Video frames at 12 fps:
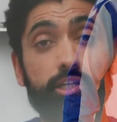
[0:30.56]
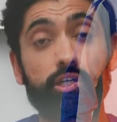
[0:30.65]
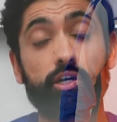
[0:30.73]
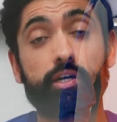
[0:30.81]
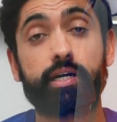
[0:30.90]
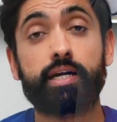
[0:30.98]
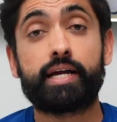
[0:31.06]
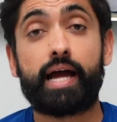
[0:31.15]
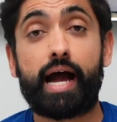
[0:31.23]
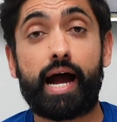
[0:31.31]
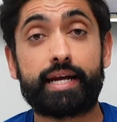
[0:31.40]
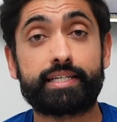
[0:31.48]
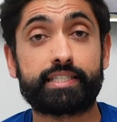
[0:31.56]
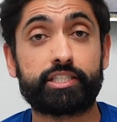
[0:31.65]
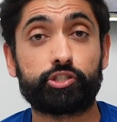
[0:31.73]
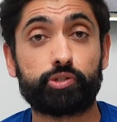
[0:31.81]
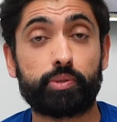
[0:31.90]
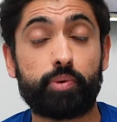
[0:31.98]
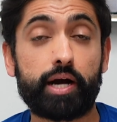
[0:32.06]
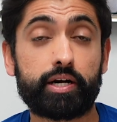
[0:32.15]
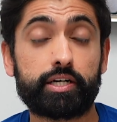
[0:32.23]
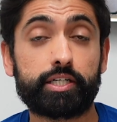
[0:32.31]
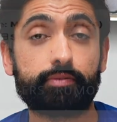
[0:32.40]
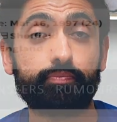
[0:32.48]
a look at his injury
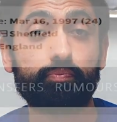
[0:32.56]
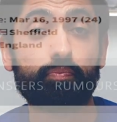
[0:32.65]
record.